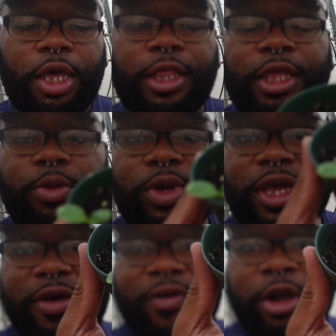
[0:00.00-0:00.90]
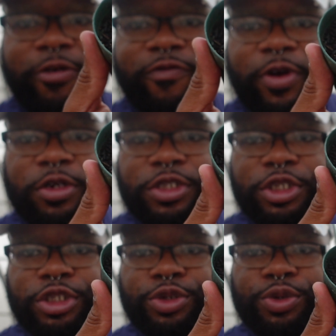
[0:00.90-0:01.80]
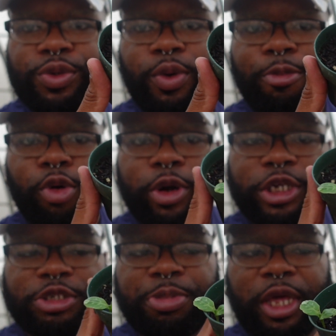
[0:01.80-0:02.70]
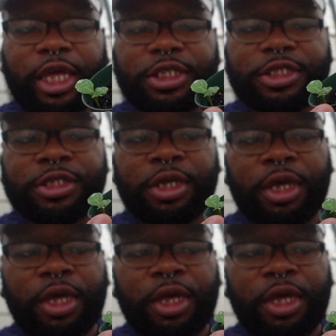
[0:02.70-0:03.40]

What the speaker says: And then we have our first 2 borage plants,